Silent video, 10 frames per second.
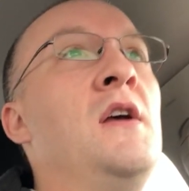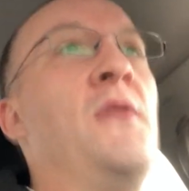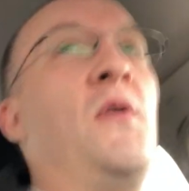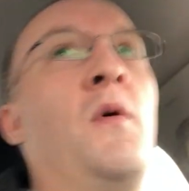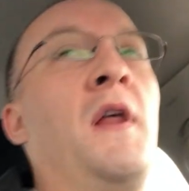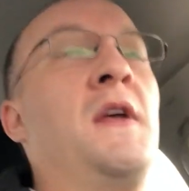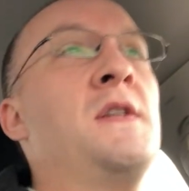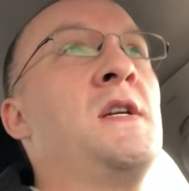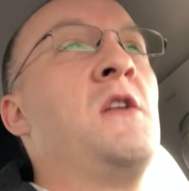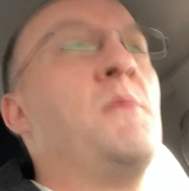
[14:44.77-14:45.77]
If you want to
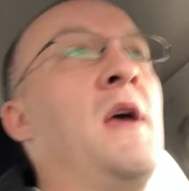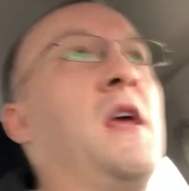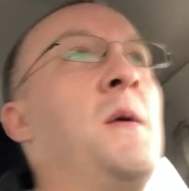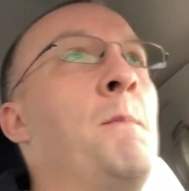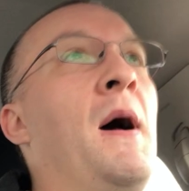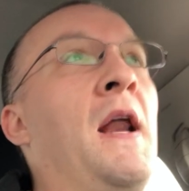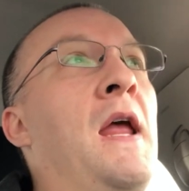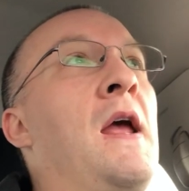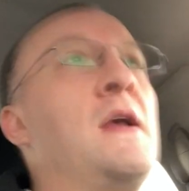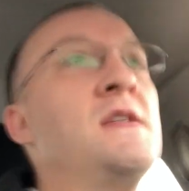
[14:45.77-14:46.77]
continue making money,